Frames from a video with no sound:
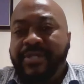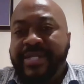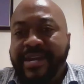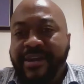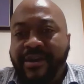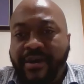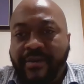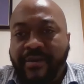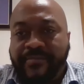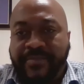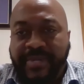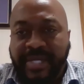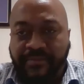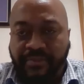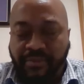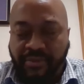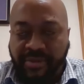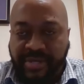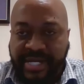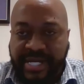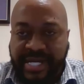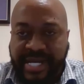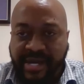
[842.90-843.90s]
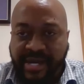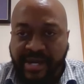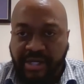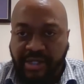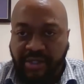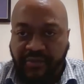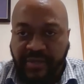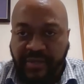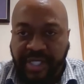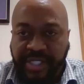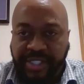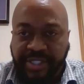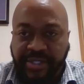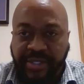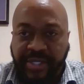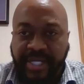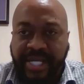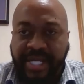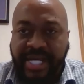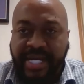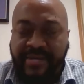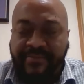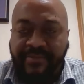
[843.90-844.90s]
there are people, They are
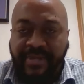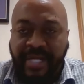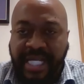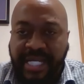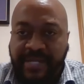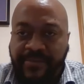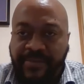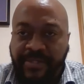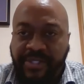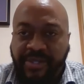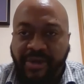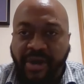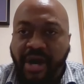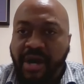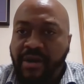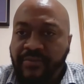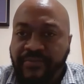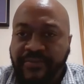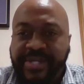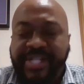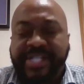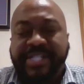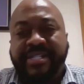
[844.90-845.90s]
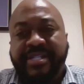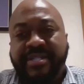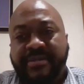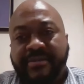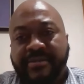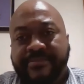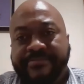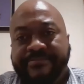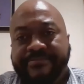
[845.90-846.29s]
Christians, They are believers, are rich.